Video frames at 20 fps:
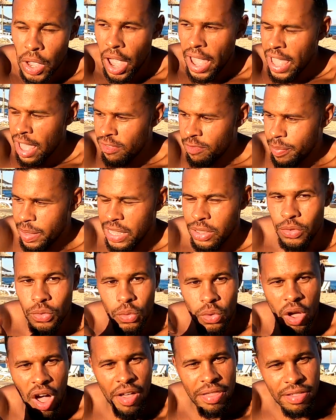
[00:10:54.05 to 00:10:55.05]
I have been
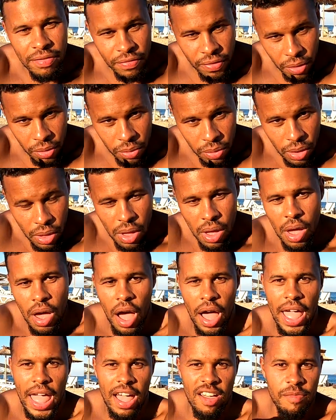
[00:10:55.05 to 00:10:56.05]
to Kosovo.
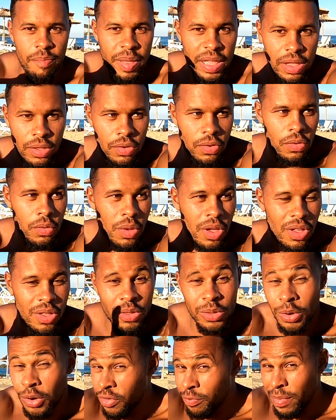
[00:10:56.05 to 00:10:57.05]
I have been to
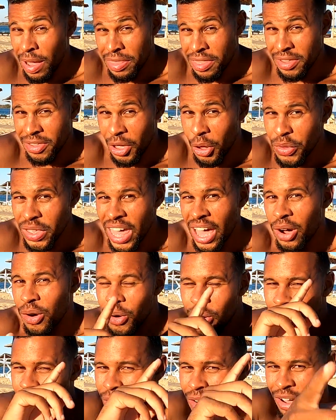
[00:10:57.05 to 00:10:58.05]
North Macedonia
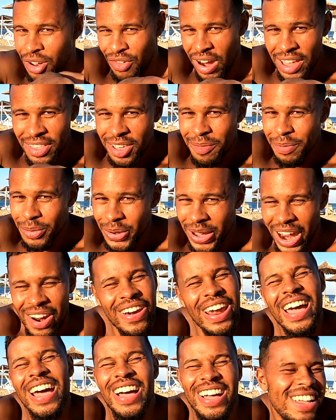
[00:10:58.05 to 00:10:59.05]
or Greater
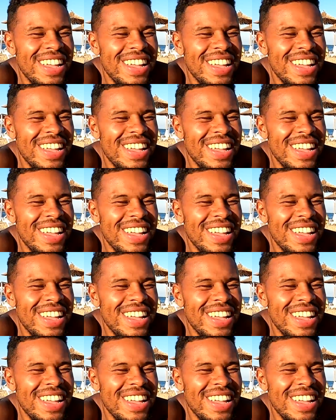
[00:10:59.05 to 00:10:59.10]
Bulgaria.